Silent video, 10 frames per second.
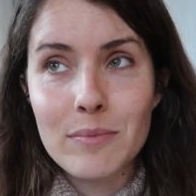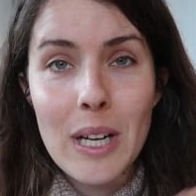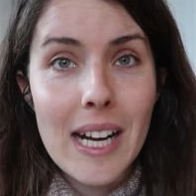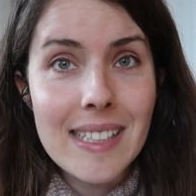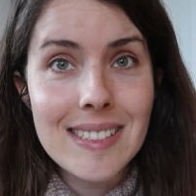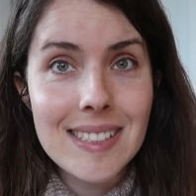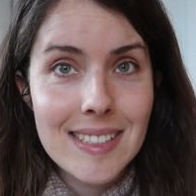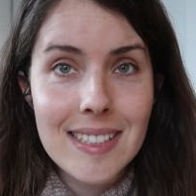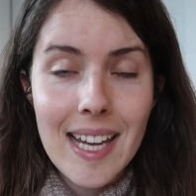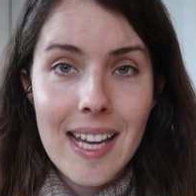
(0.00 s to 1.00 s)
Where I
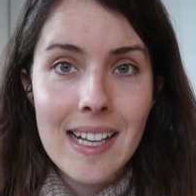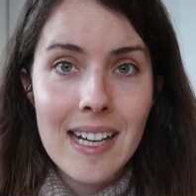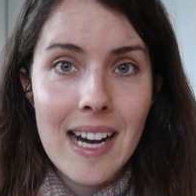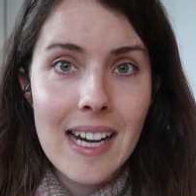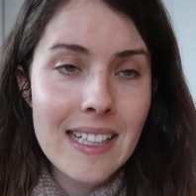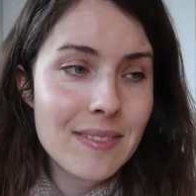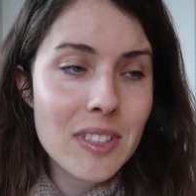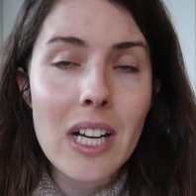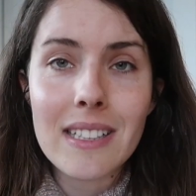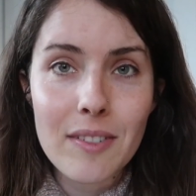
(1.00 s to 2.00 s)
sit today, I
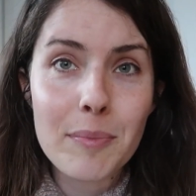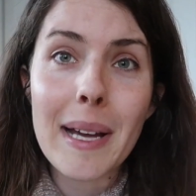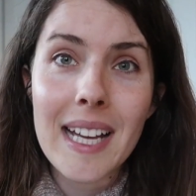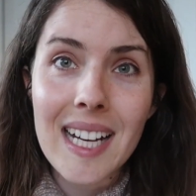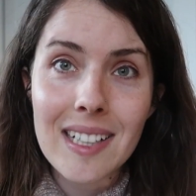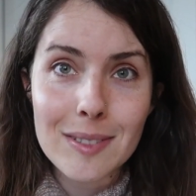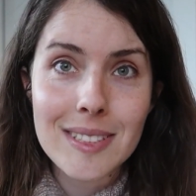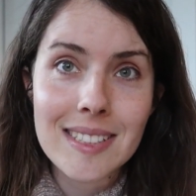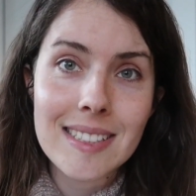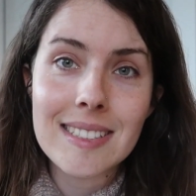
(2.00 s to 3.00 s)
have not left my
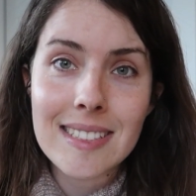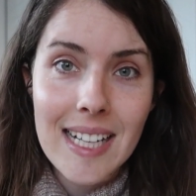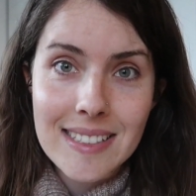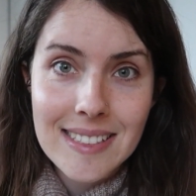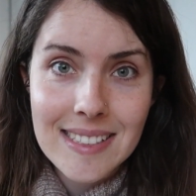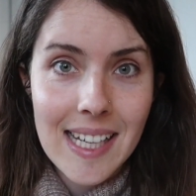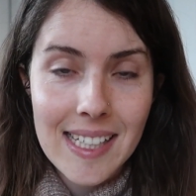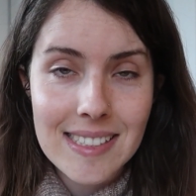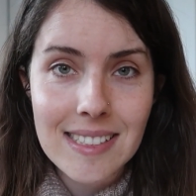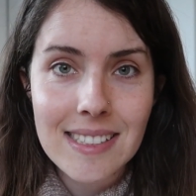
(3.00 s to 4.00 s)
house in days and
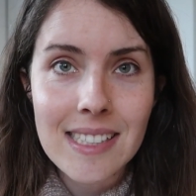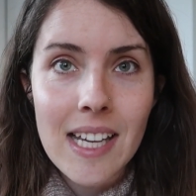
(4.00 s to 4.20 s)
days.